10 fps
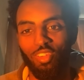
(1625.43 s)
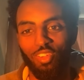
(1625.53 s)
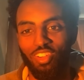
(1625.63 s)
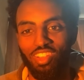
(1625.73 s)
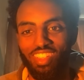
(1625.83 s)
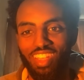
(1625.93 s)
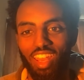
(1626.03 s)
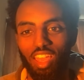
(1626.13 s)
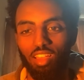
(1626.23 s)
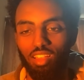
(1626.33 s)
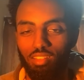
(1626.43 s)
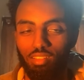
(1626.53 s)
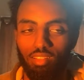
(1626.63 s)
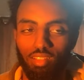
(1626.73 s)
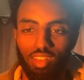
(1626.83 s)
or they're like,
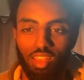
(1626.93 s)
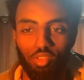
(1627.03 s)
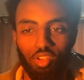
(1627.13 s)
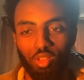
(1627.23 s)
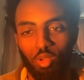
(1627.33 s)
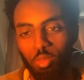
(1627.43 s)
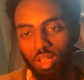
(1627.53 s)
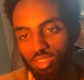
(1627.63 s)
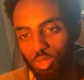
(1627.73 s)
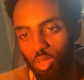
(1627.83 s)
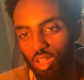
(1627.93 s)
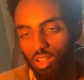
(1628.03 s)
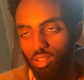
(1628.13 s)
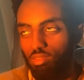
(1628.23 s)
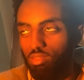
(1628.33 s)
oh, now I've got to go back to
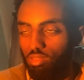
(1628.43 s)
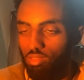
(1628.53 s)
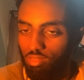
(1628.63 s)
work. Oh,